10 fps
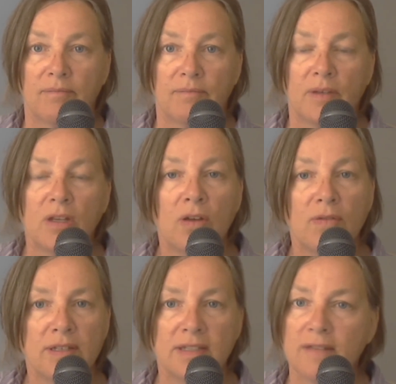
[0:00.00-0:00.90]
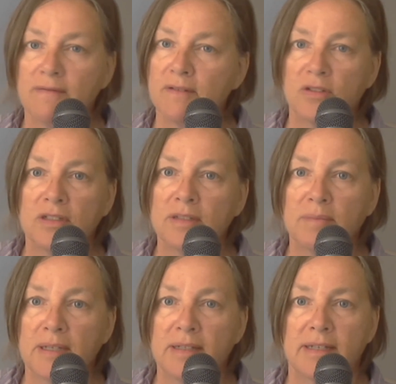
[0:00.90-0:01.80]
You know, this stuff, it shouldn't
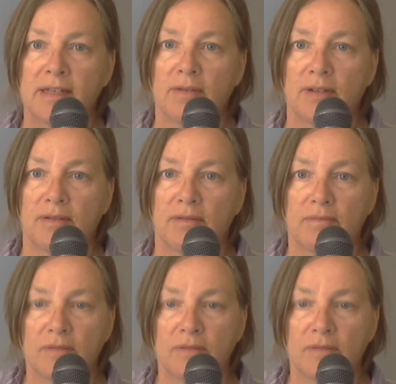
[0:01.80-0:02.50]
be a secret.